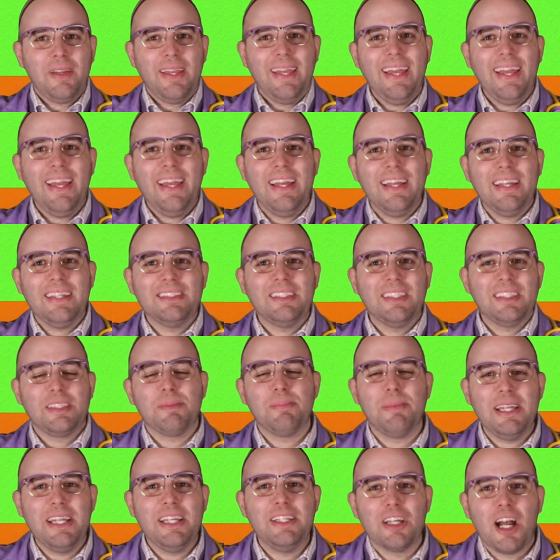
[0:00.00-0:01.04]
kids, it's
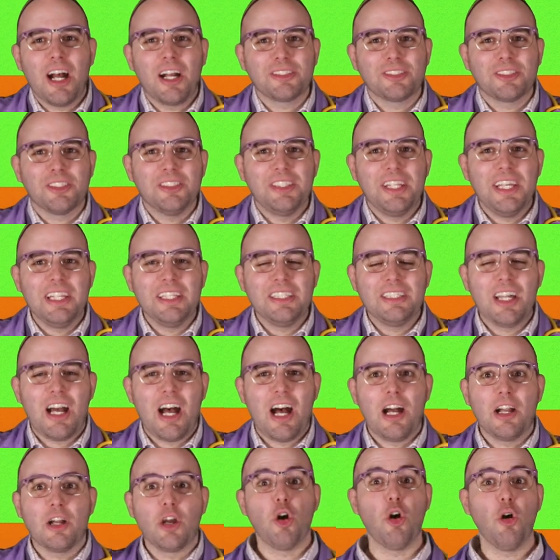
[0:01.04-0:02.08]
me, Dr. Ding
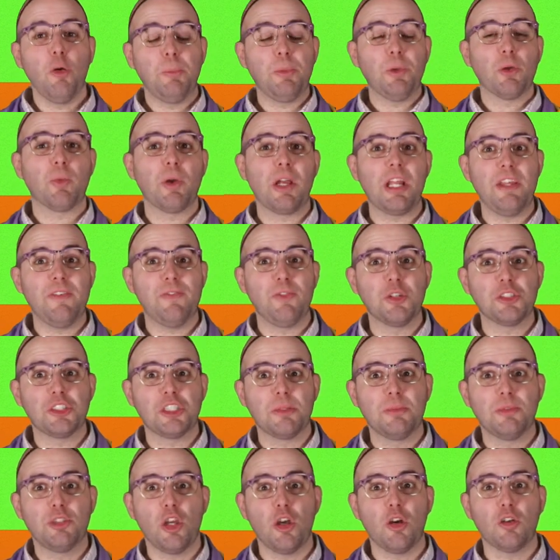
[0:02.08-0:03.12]
Dong. Hope you're ready for
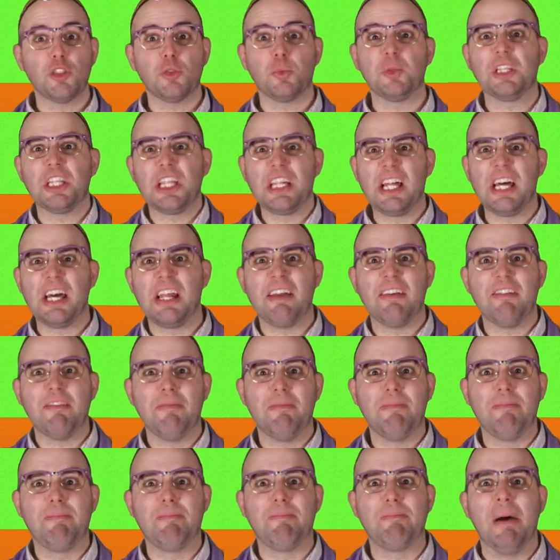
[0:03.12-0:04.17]
some jokes with a lot
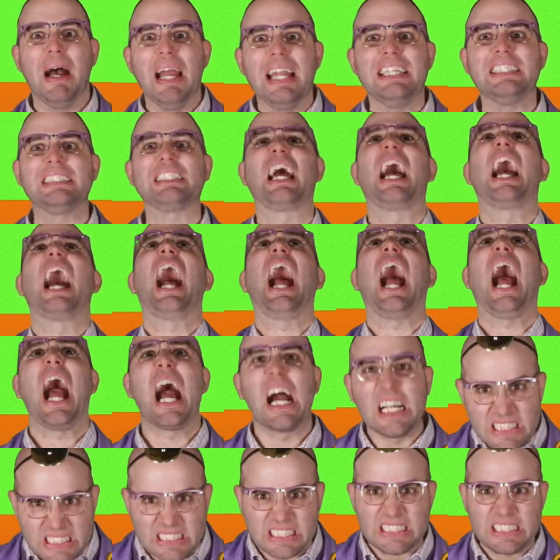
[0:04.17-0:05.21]
of bite.
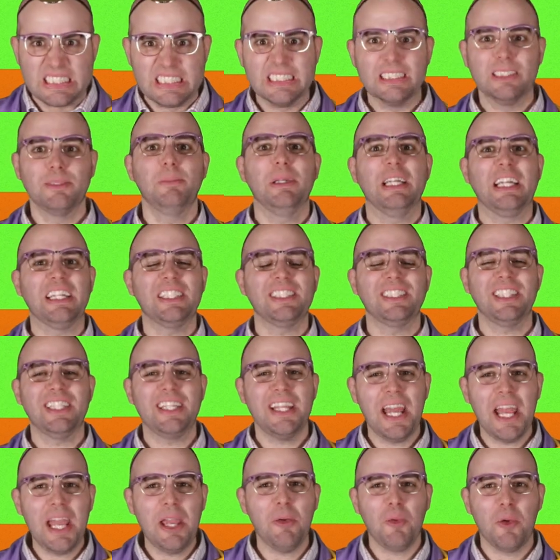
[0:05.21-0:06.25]
Because
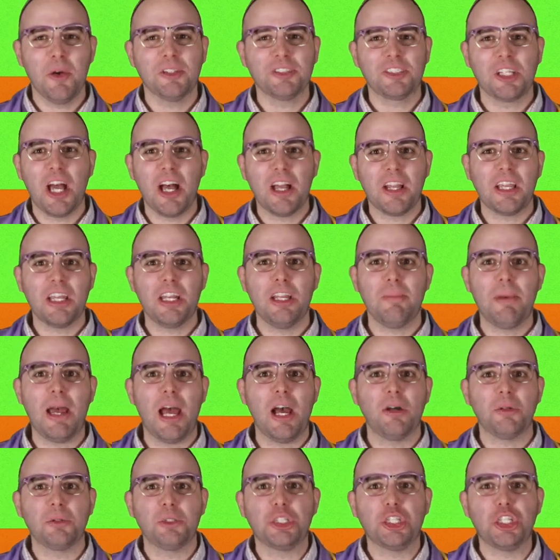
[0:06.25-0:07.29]
today we're talking
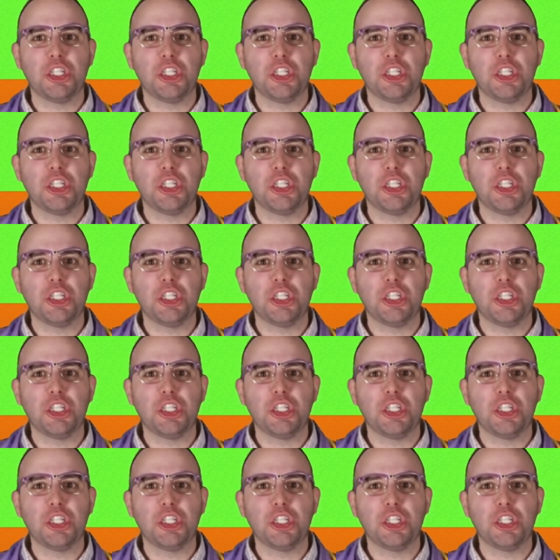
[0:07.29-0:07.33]
about